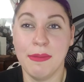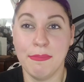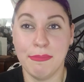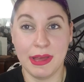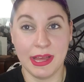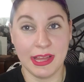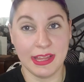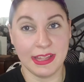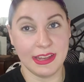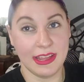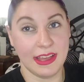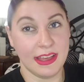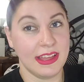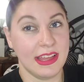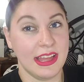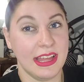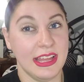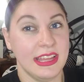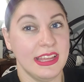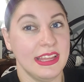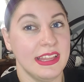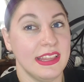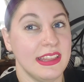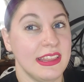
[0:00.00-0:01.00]

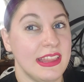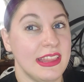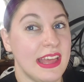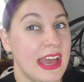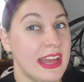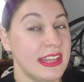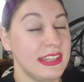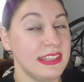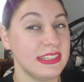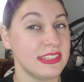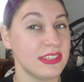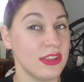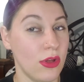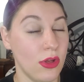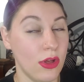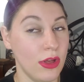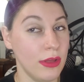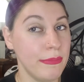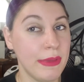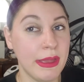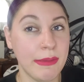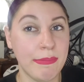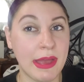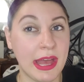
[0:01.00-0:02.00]
But that's
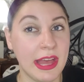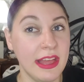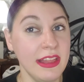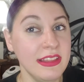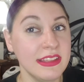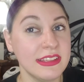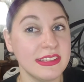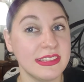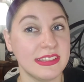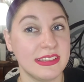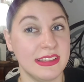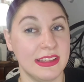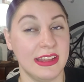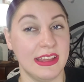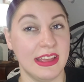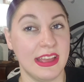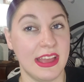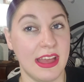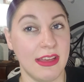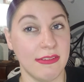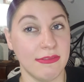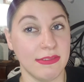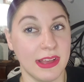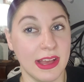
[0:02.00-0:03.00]
all my palettes that I
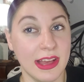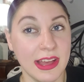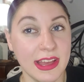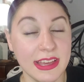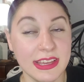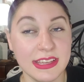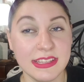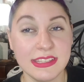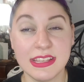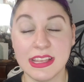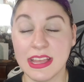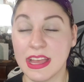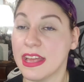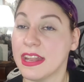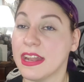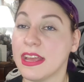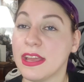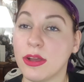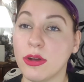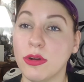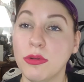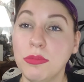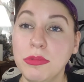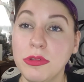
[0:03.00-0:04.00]
have, guys. And I
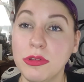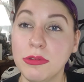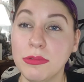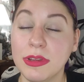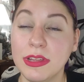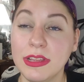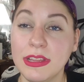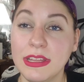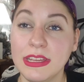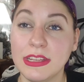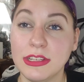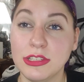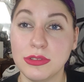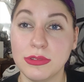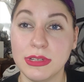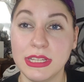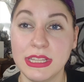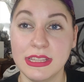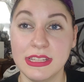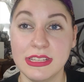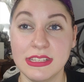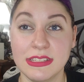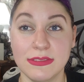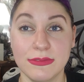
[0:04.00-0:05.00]
hope you really
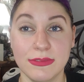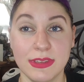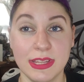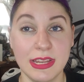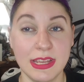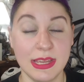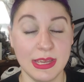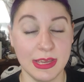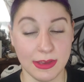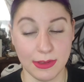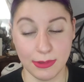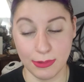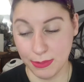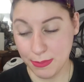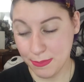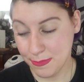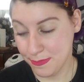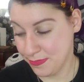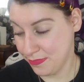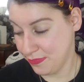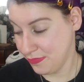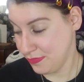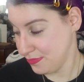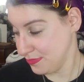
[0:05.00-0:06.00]
enjoyed this video.
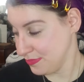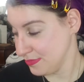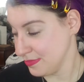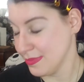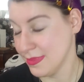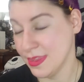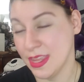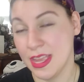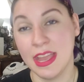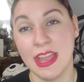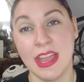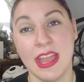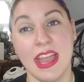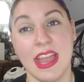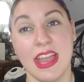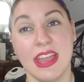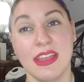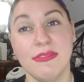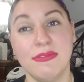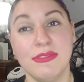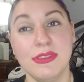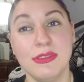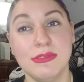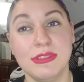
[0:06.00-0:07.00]

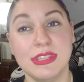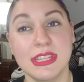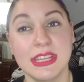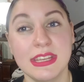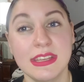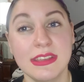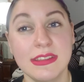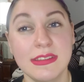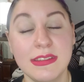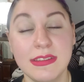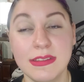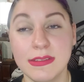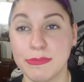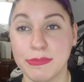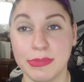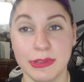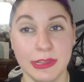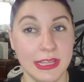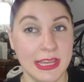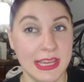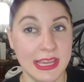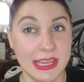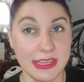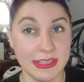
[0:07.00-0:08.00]
If you did,
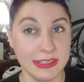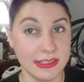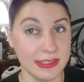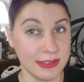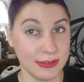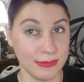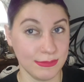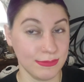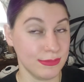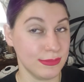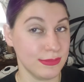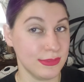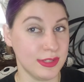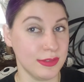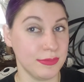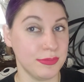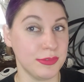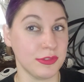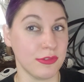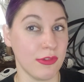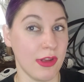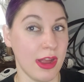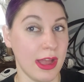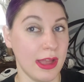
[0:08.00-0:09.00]
please
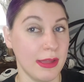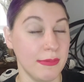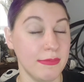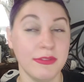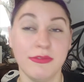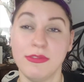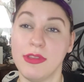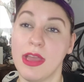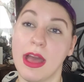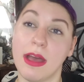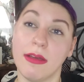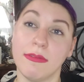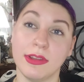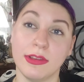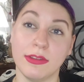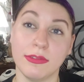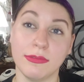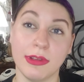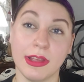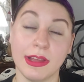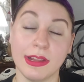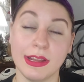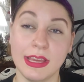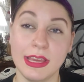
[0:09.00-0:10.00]
subscribe if you haven't
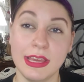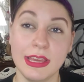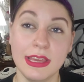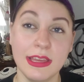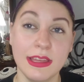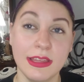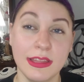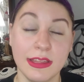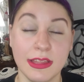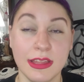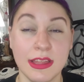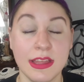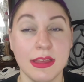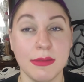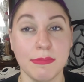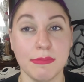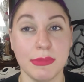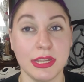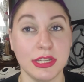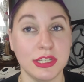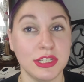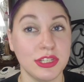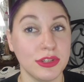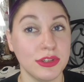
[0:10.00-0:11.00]
already.
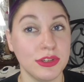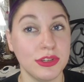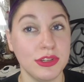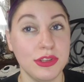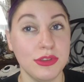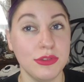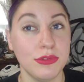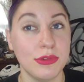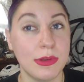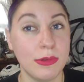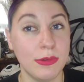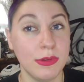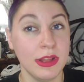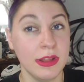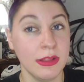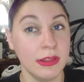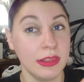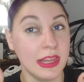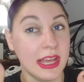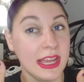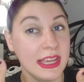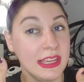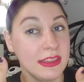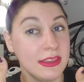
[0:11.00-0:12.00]
Make sure you
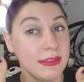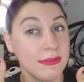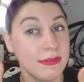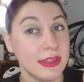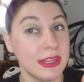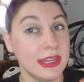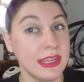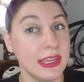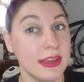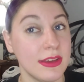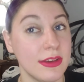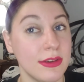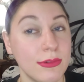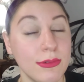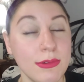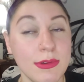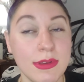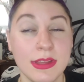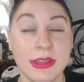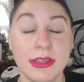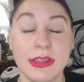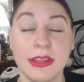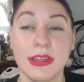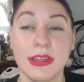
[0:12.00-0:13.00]
like the video.
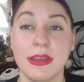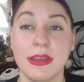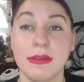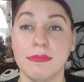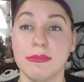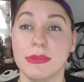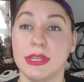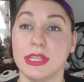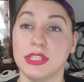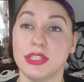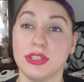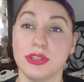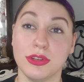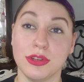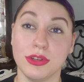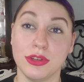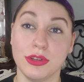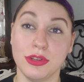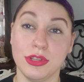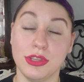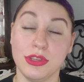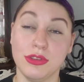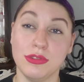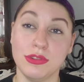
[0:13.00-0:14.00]
Make
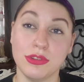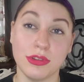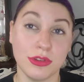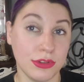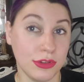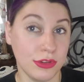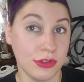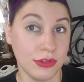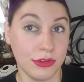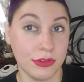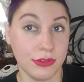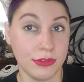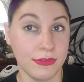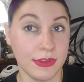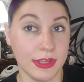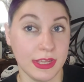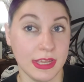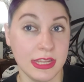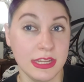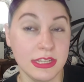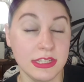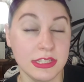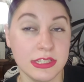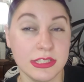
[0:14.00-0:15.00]
sure you turn your
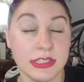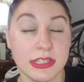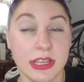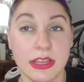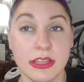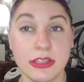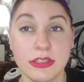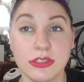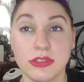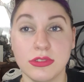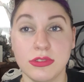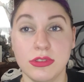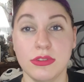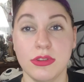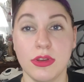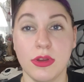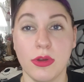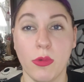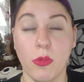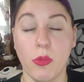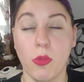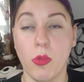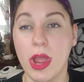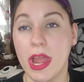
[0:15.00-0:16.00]
notifications on so you
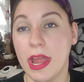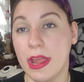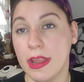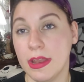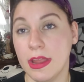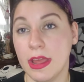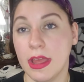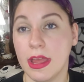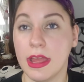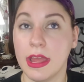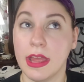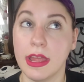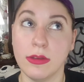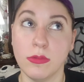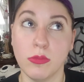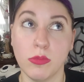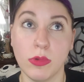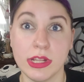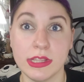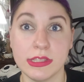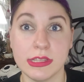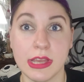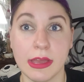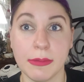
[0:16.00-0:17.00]
know when and
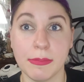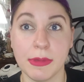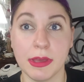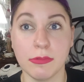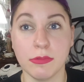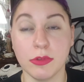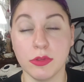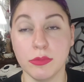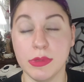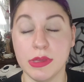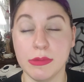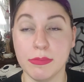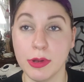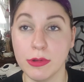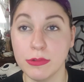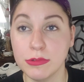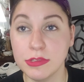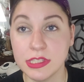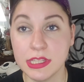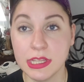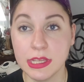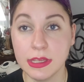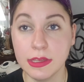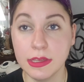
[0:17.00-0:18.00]
what time I will be
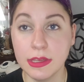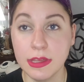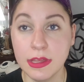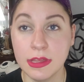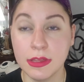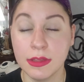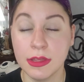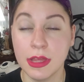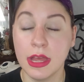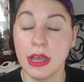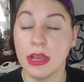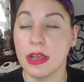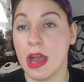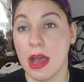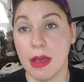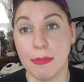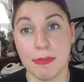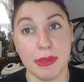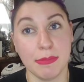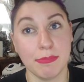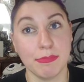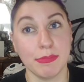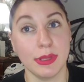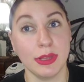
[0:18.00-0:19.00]
posting.
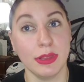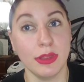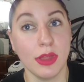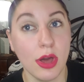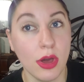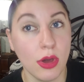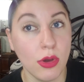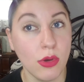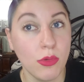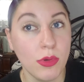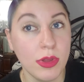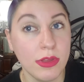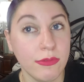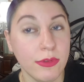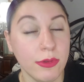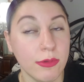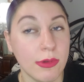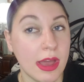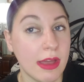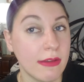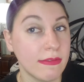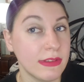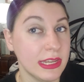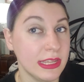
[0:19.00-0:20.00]
Comment below if
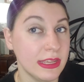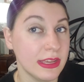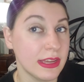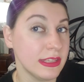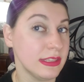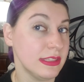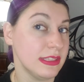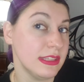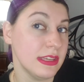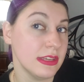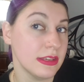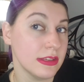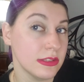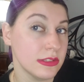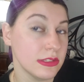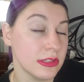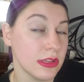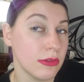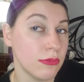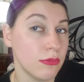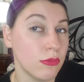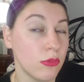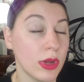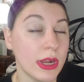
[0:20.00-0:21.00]
you have any ideas
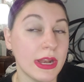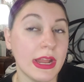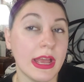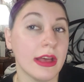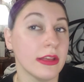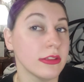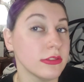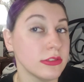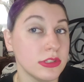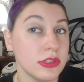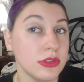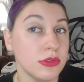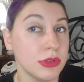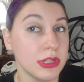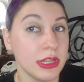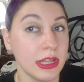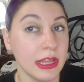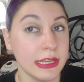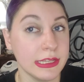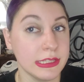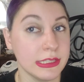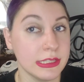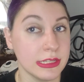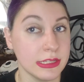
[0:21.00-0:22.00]
of what else you would
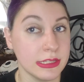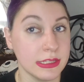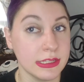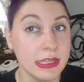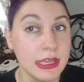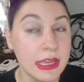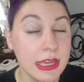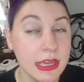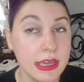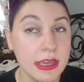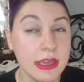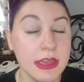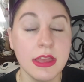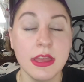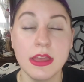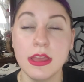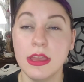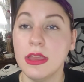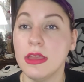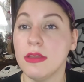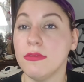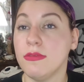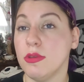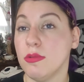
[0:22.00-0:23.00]
like to see.
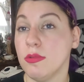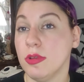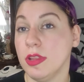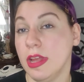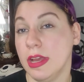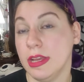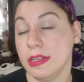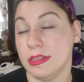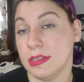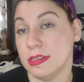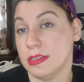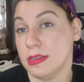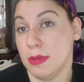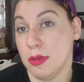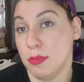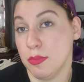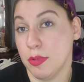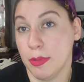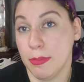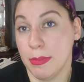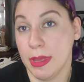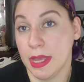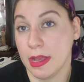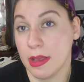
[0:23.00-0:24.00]
If you would like to see me
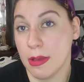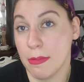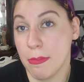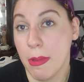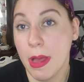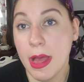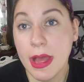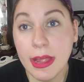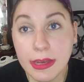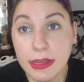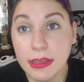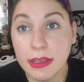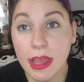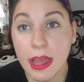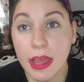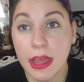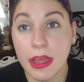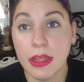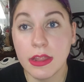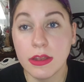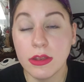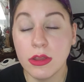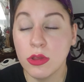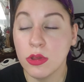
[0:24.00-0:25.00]
put makeup on
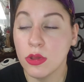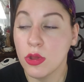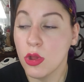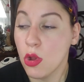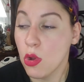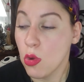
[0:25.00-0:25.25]
again,